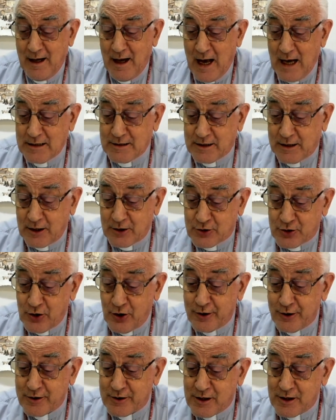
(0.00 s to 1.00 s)
as the
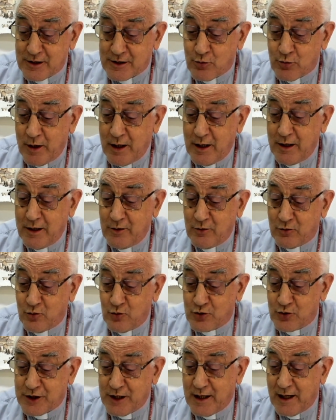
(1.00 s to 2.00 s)
Church is willing
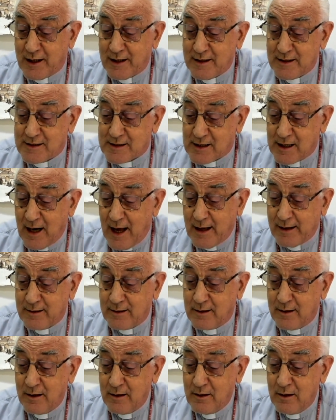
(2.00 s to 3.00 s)
to share its
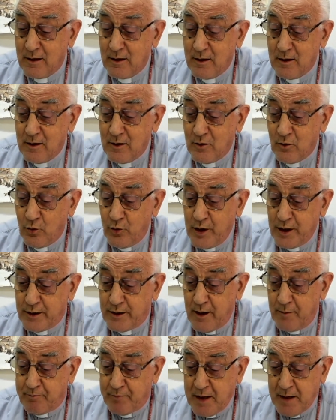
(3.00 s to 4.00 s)
land with
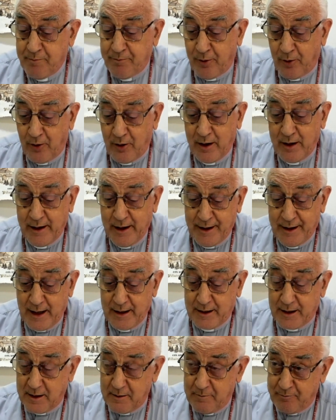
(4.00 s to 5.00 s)
the people, and
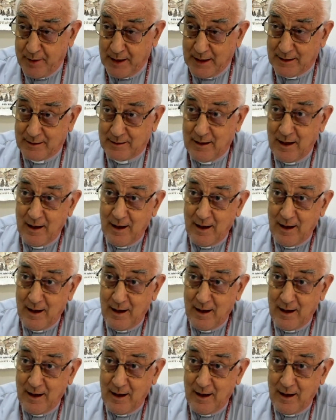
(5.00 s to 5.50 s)
I repeat,